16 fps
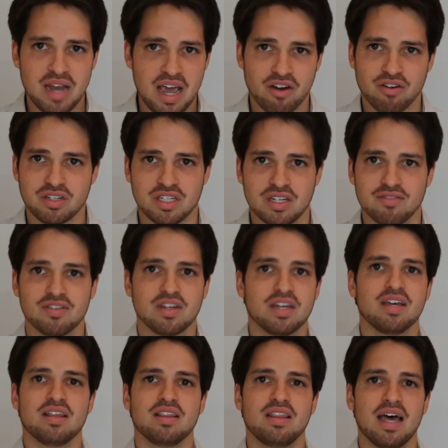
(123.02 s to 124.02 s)
narrative
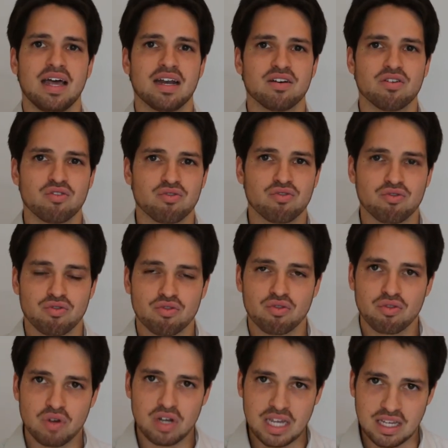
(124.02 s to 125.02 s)
that
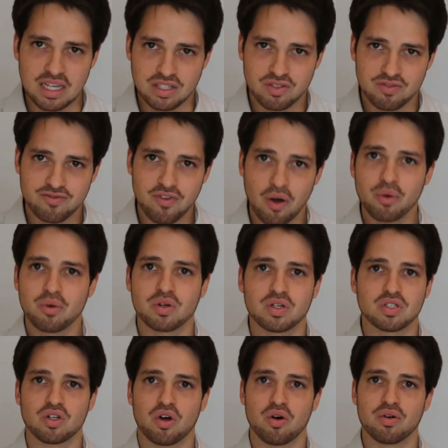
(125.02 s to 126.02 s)
is
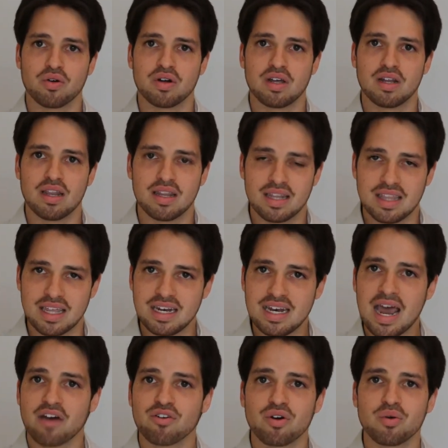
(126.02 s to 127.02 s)
focused on the
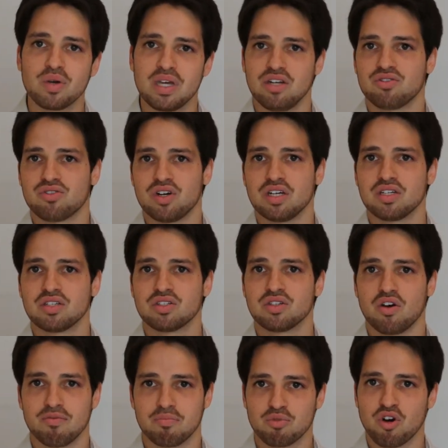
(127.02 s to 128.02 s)
narrow
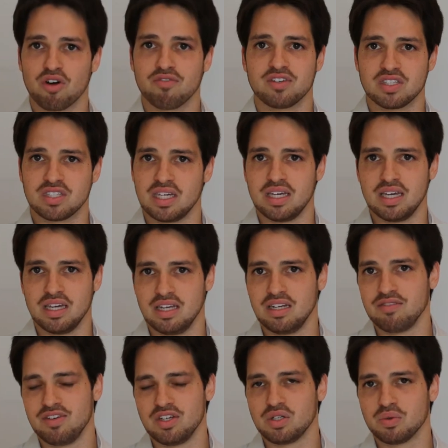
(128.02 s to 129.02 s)
interests of profit-seeking
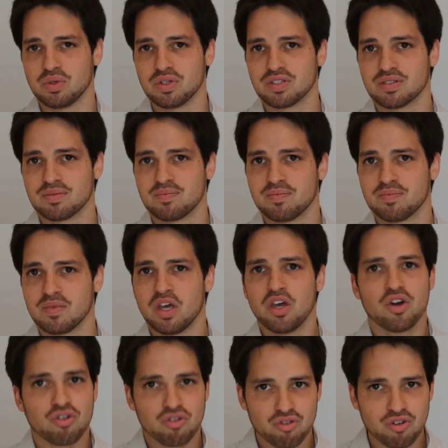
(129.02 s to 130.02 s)
individuals.
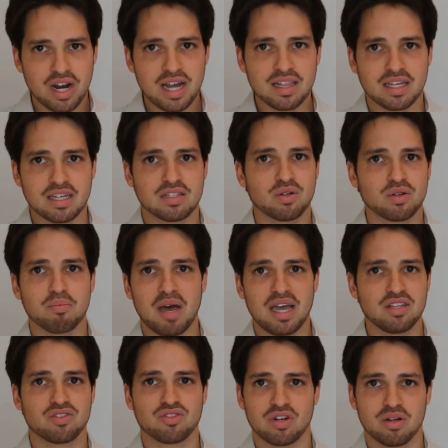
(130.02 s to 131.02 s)
Rarely do
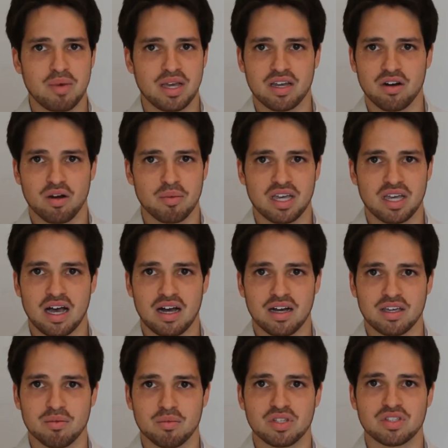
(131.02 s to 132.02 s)
mainstream economic
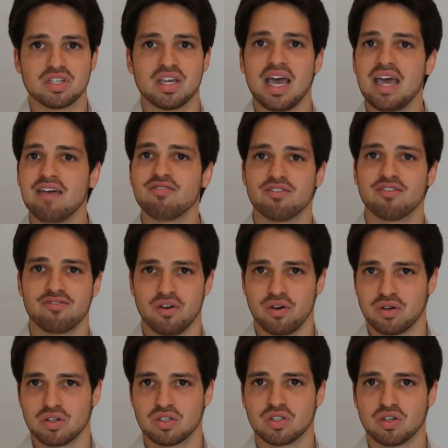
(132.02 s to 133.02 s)
arguments ever
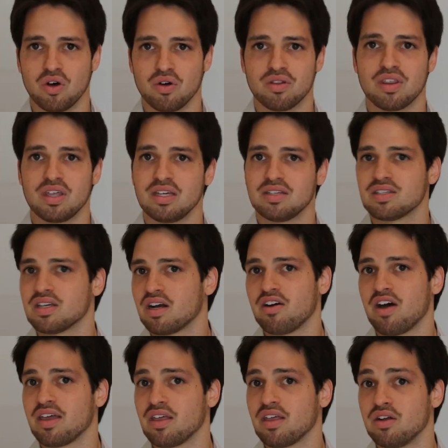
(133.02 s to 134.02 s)
focus on things that
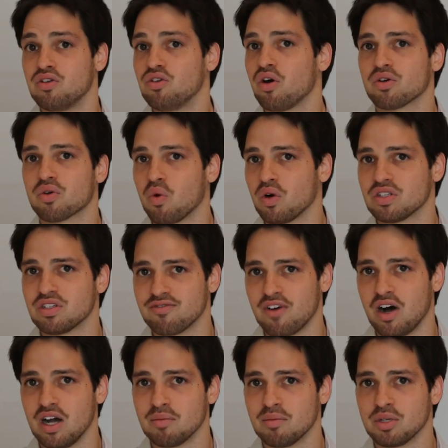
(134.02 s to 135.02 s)
are either not
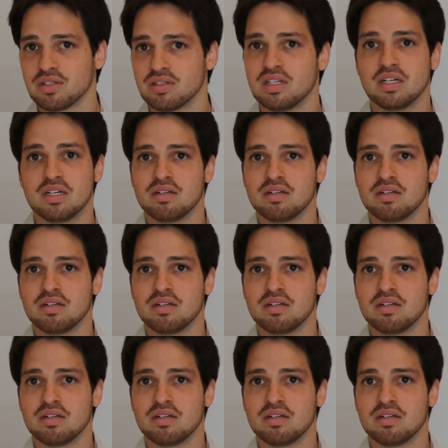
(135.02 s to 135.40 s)
quantifiable,